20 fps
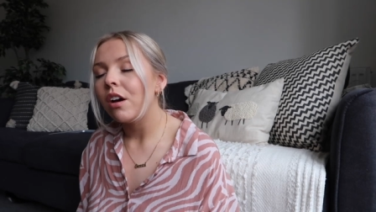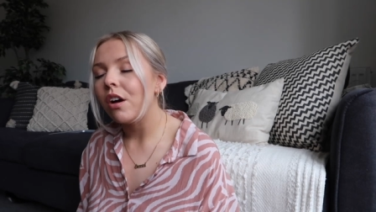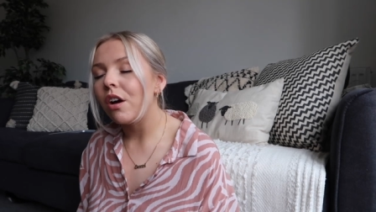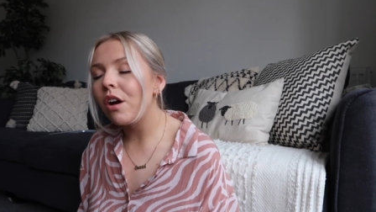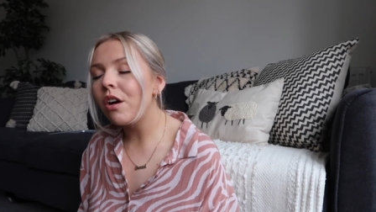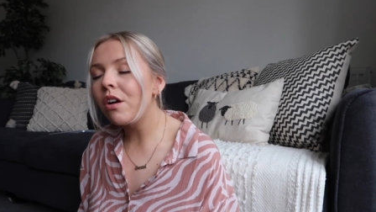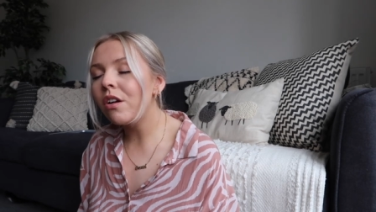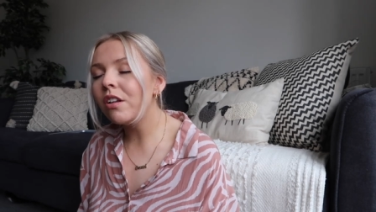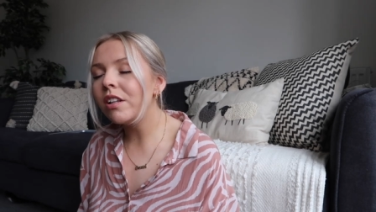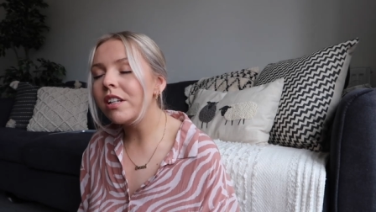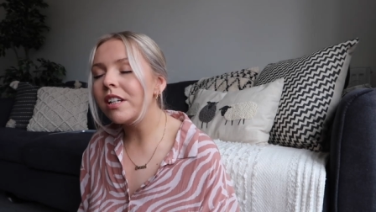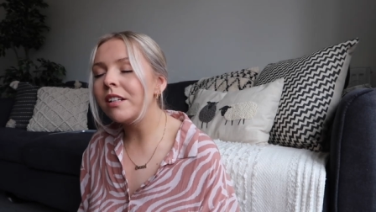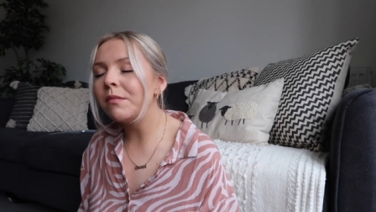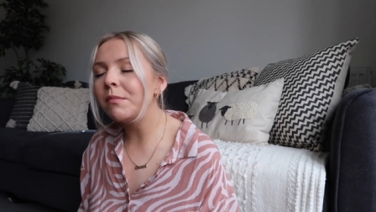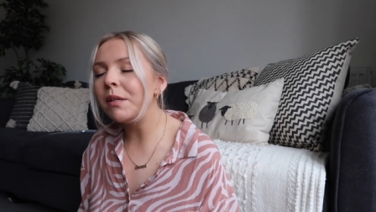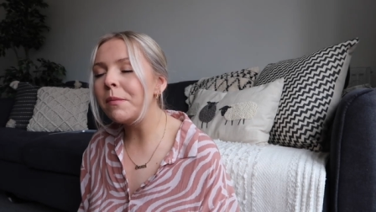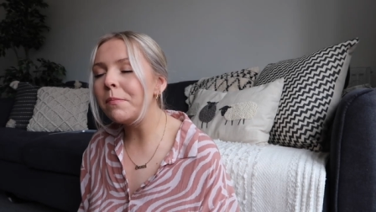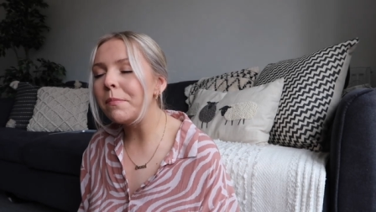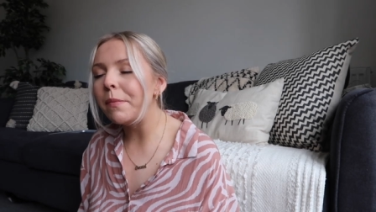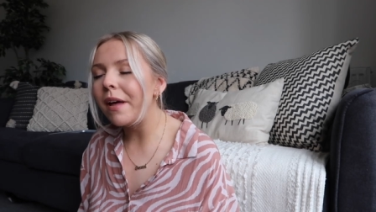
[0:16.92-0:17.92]

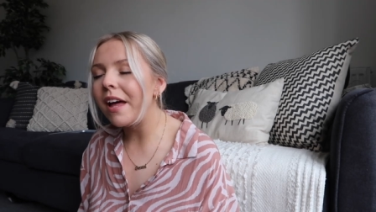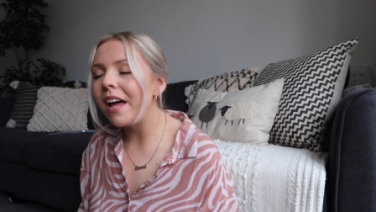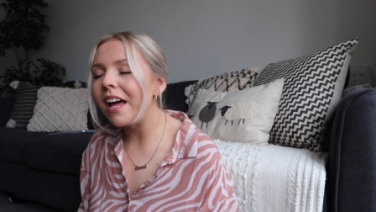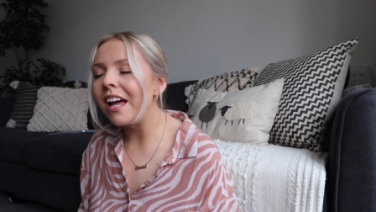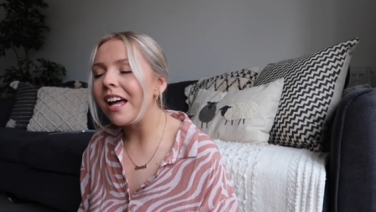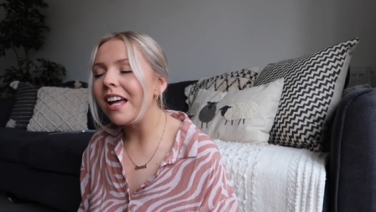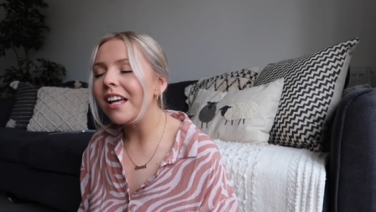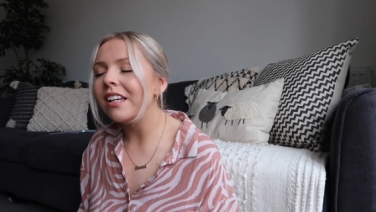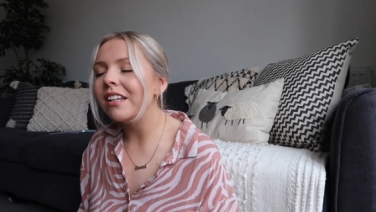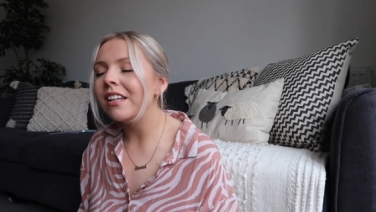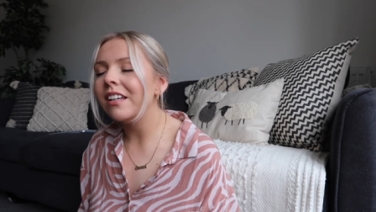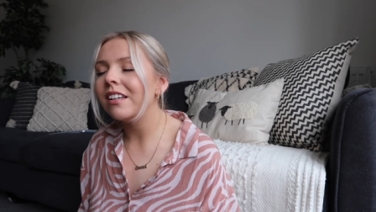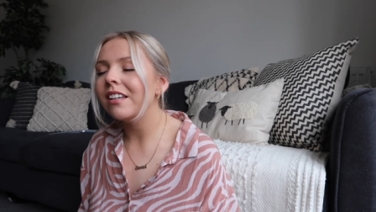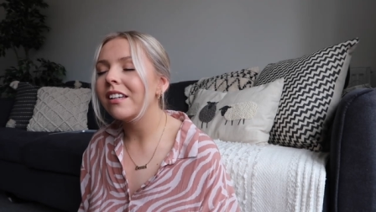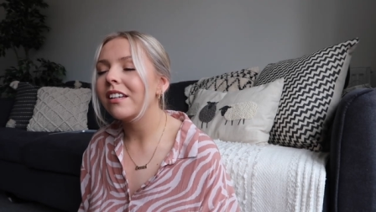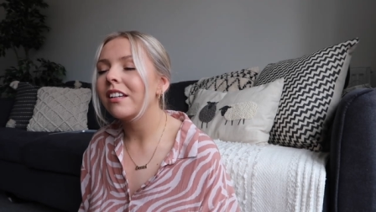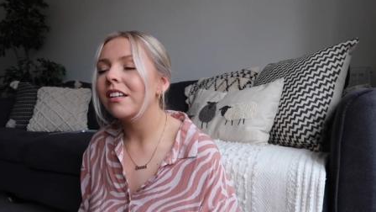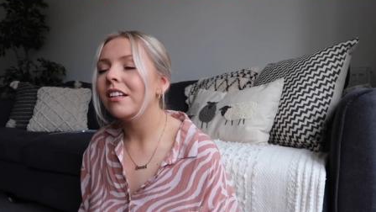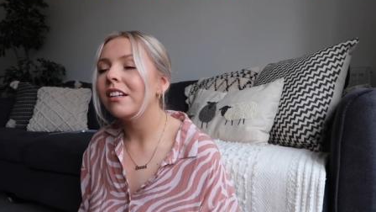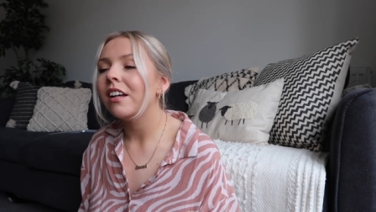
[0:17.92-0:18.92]
Holding me back,
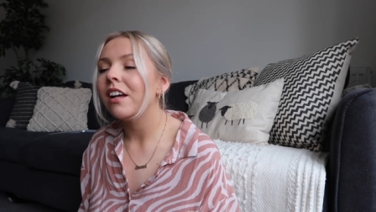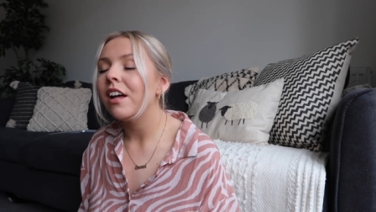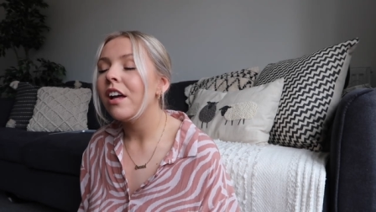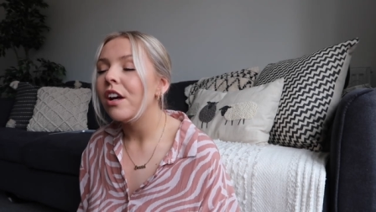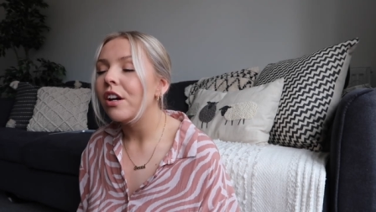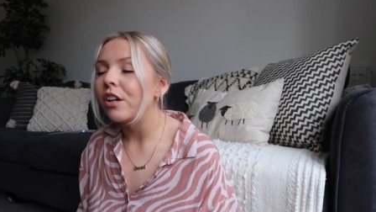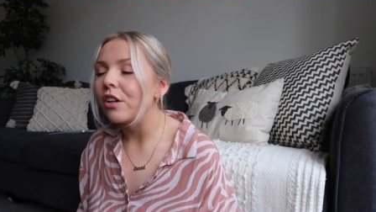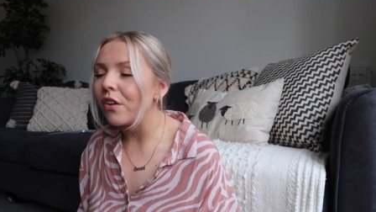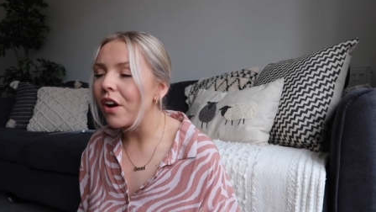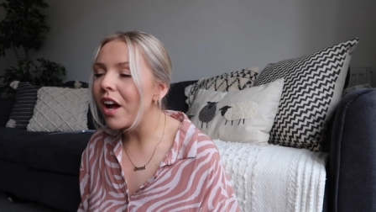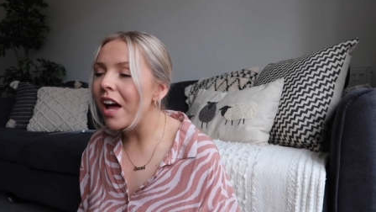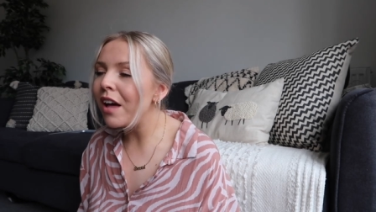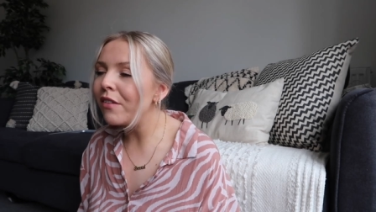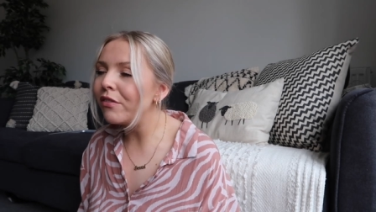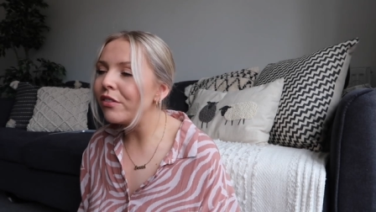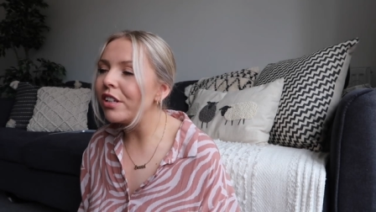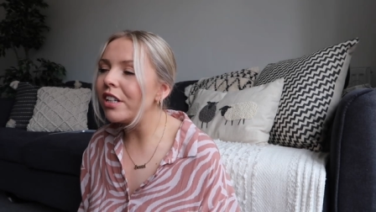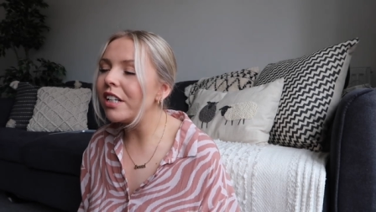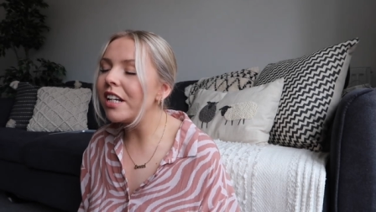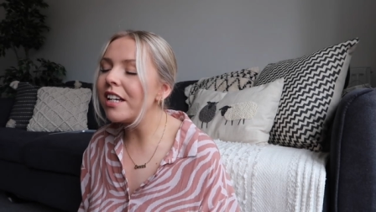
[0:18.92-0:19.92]

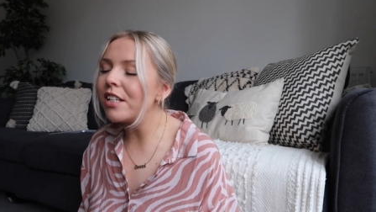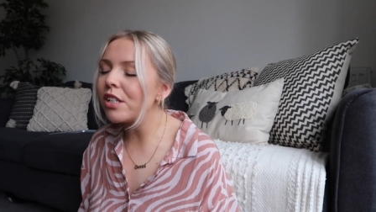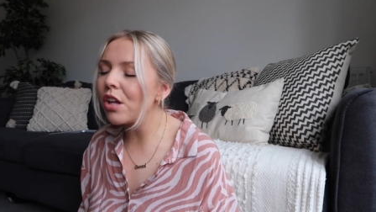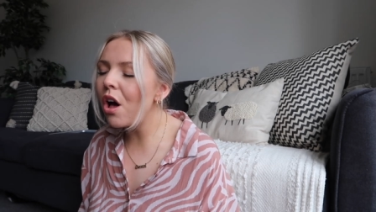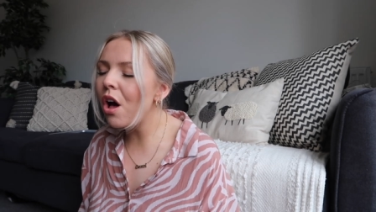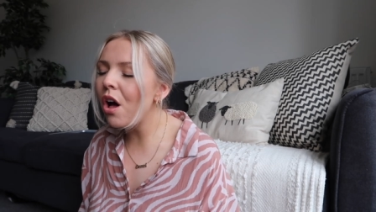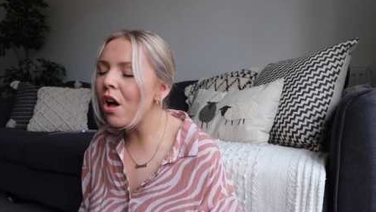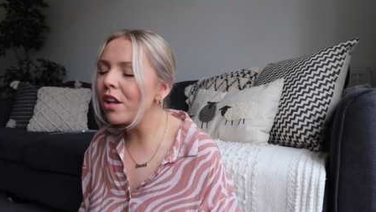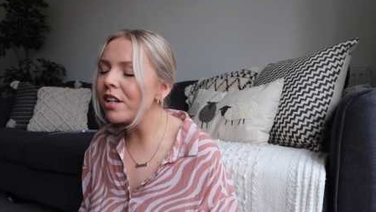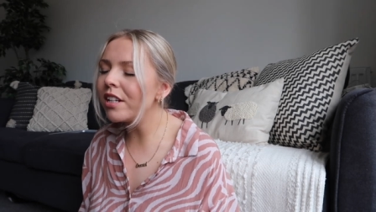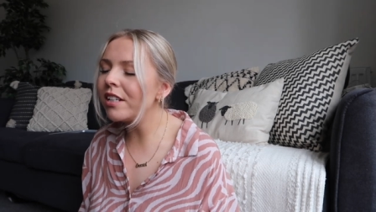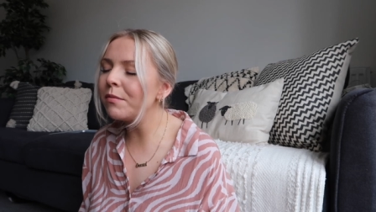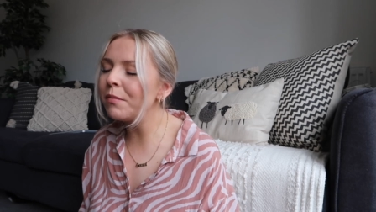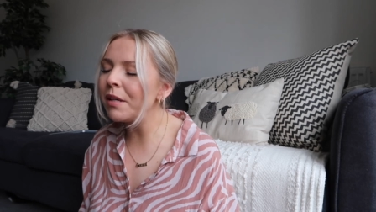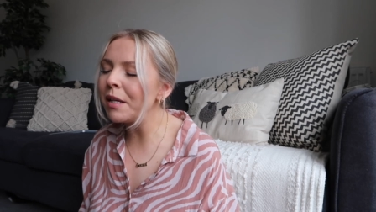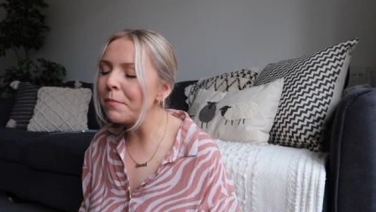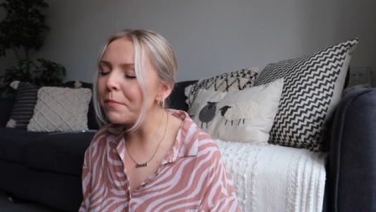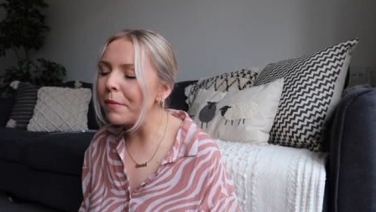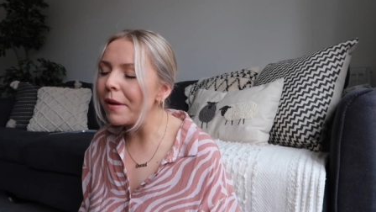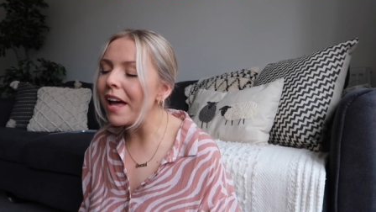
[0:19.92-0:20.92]
gravity's holding
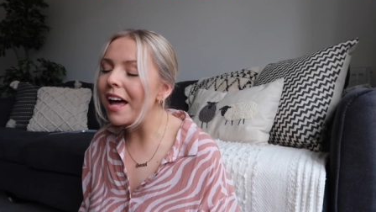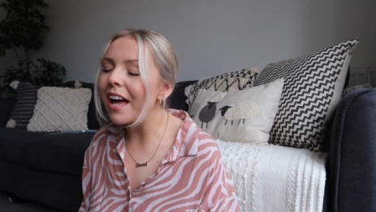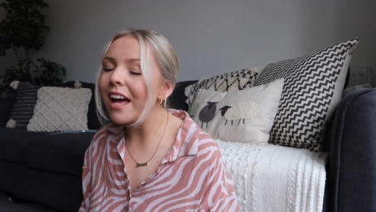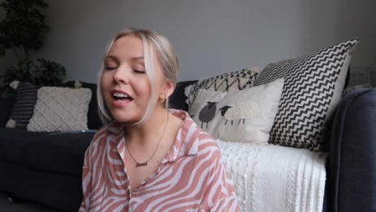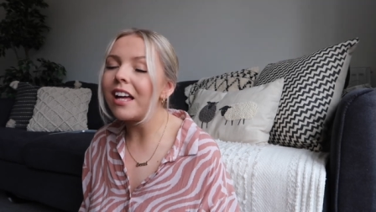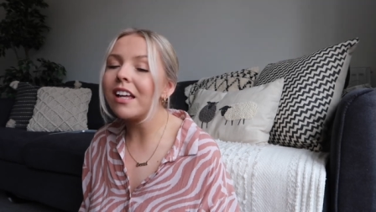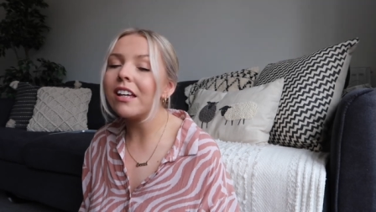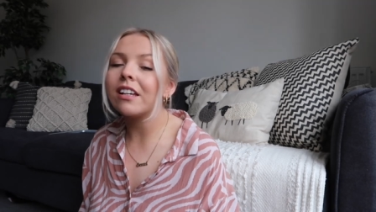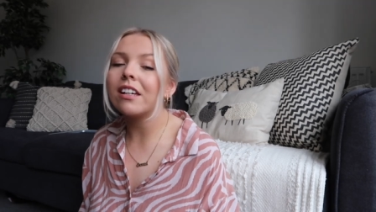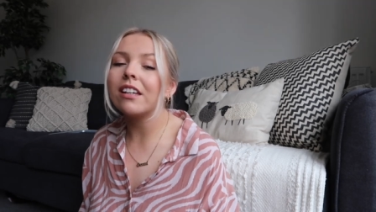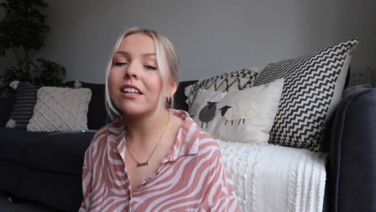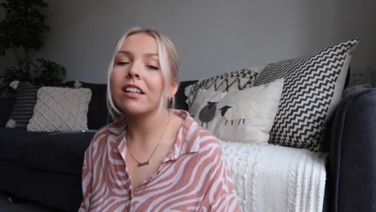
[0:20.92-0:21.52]
me back.